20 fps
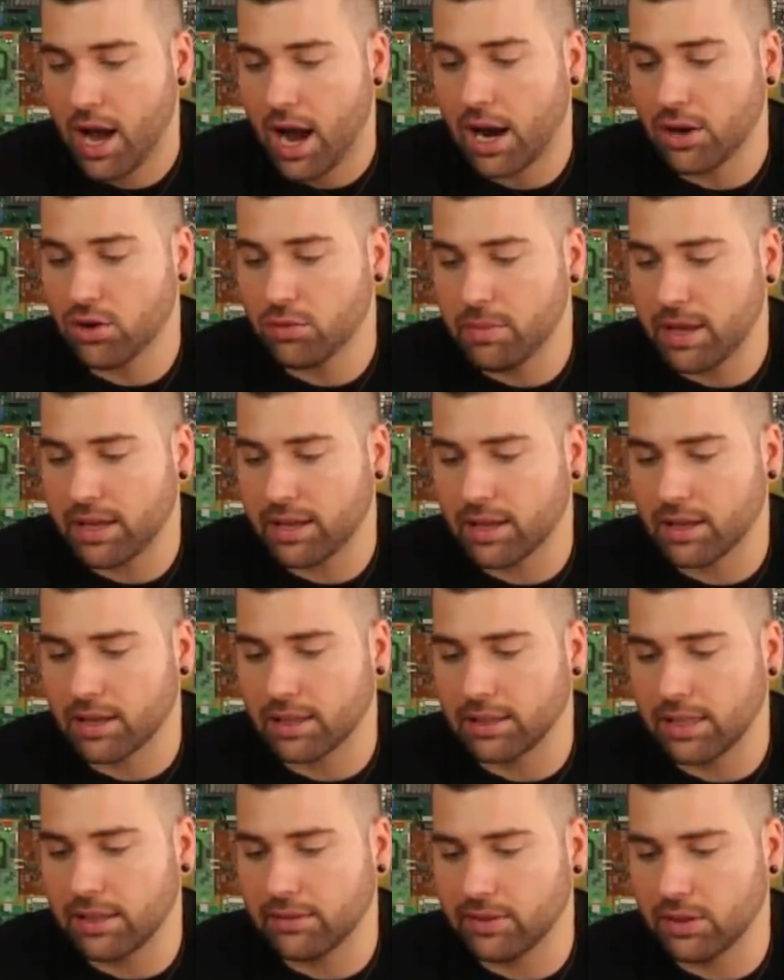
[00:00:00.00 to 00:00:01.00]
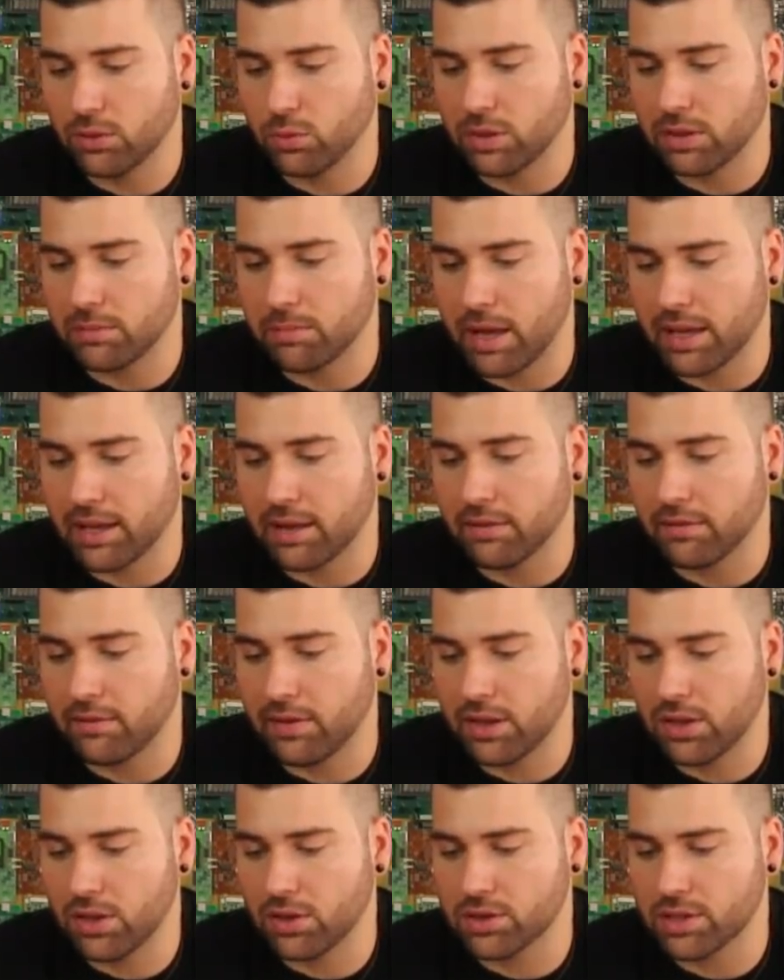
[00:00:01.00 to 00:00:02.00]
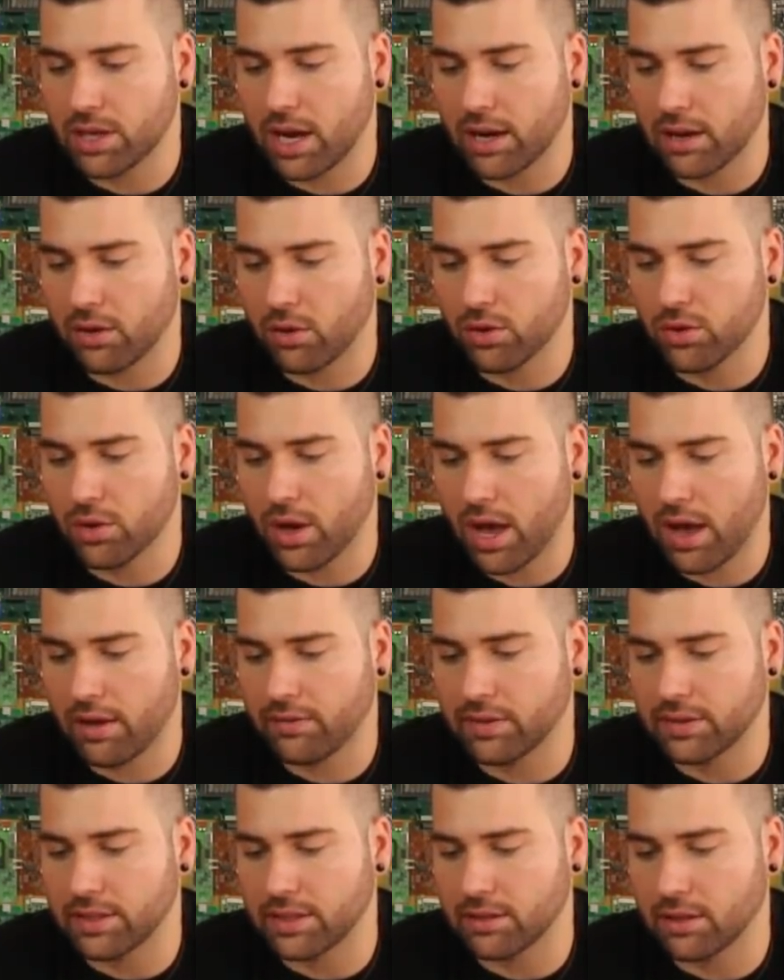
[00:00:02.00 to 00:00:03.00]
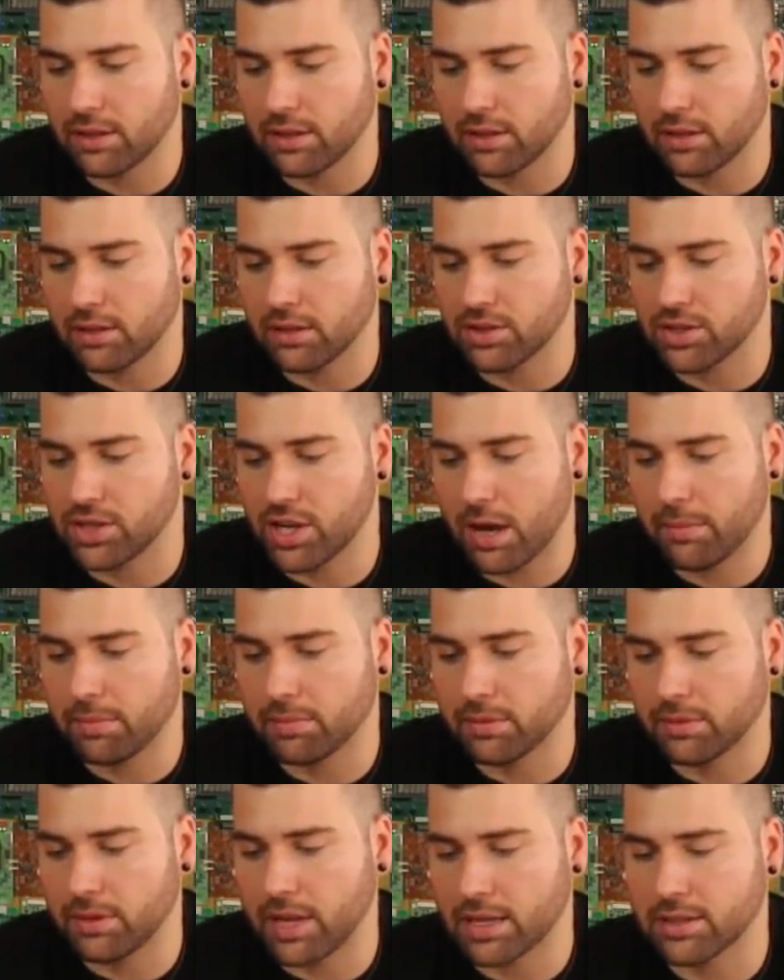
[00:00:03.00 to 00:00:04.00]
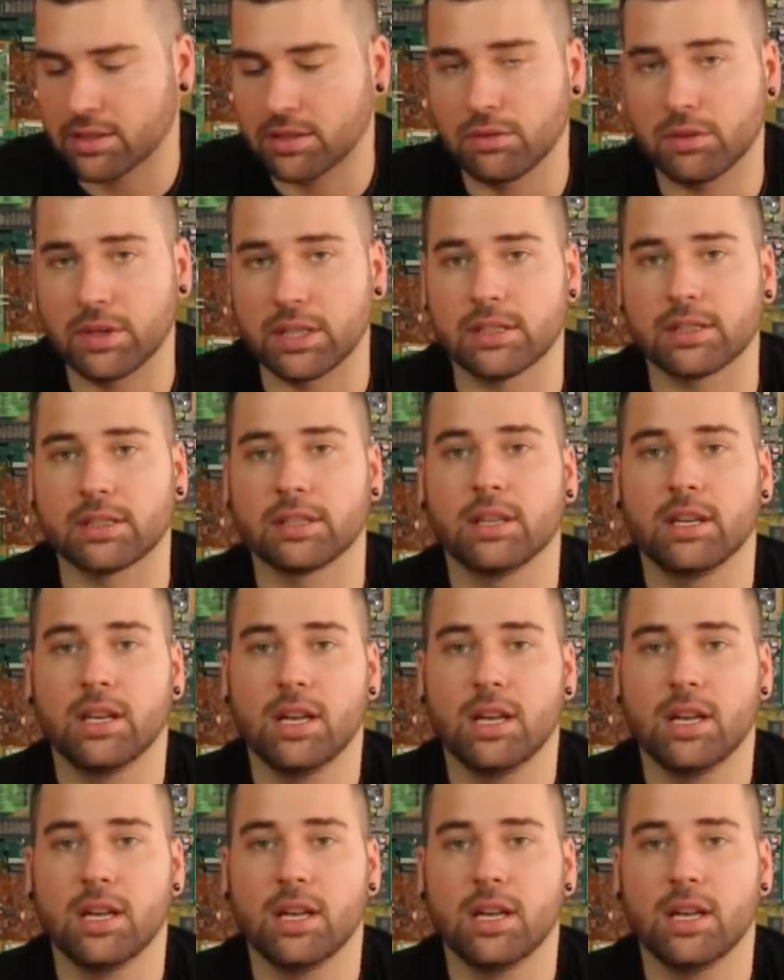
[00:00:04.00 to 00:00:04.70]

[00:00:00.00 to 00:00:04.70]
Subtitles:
Are you making a living with making videos, or you have a job next to it?